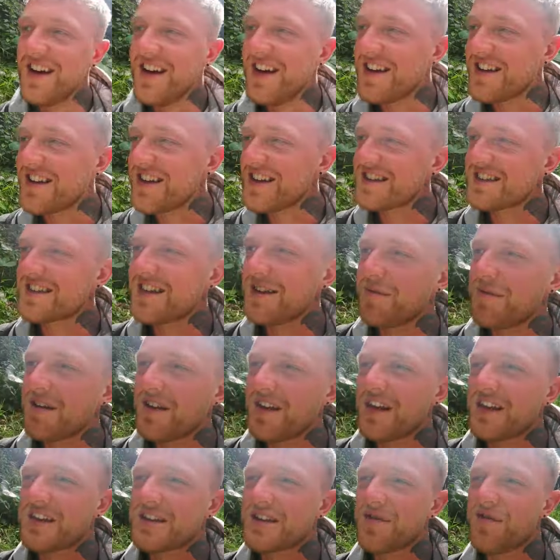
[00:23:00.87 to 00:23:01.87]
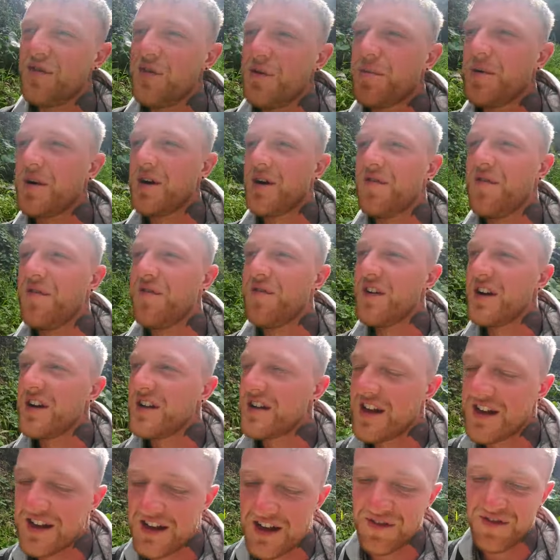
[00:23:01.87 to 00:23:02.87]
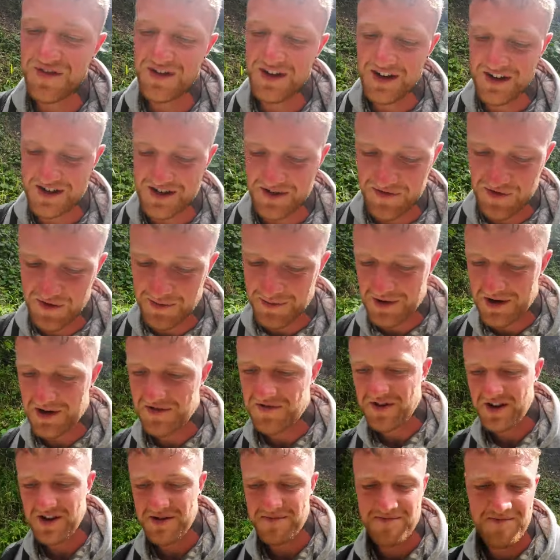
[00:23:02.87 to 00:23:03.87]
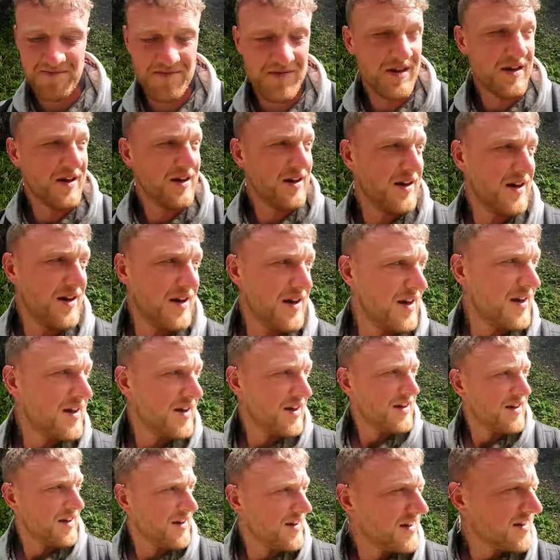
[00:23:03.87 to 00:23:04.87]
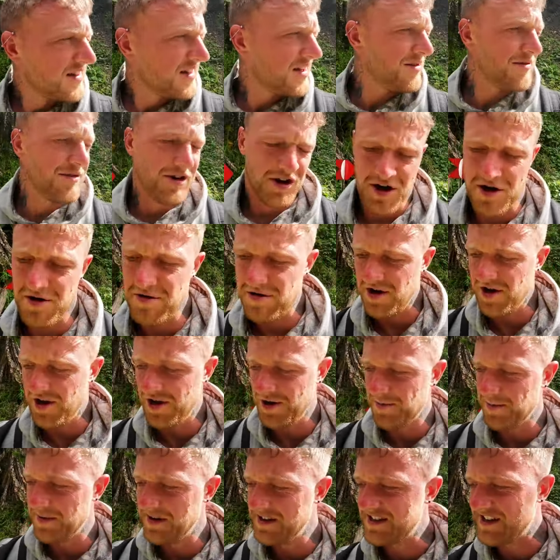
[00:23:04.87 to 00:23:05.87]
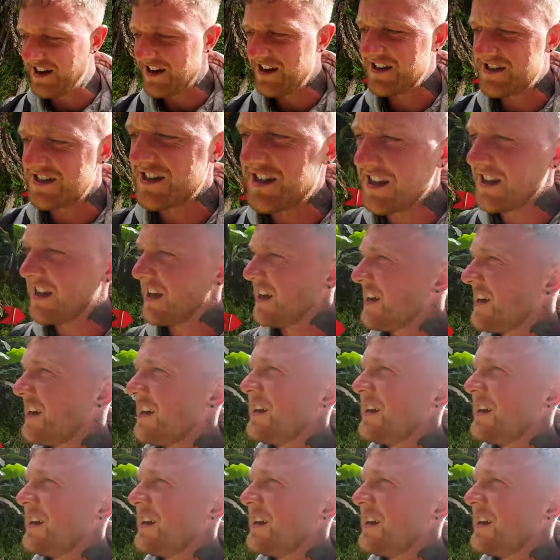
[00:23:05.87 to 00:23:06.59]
It does seem like that's the footpath. In fact, that definitely is the footpath, Nat. There we go, herd mentality.